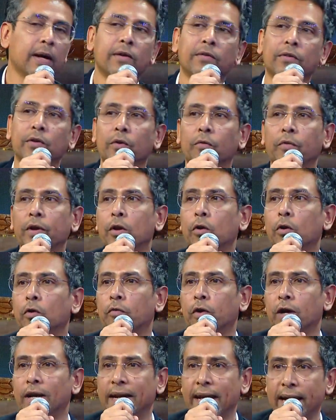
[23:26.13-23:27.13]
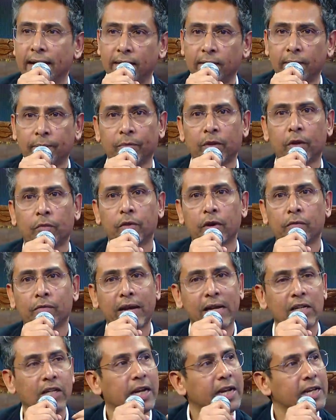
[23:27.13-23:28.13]
So when you look for debt, if you have
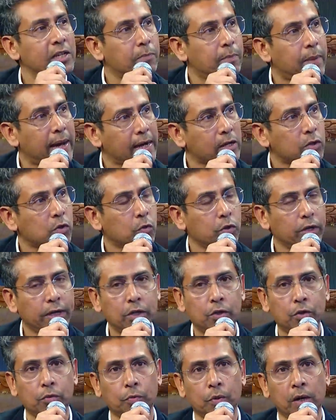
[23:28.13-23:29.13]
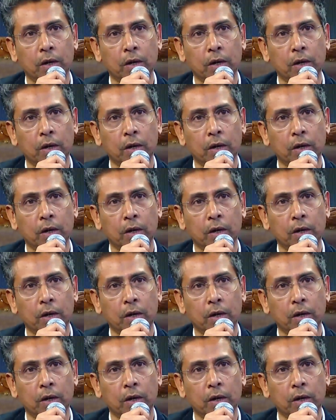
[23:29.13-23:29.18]
nationalized banks who need to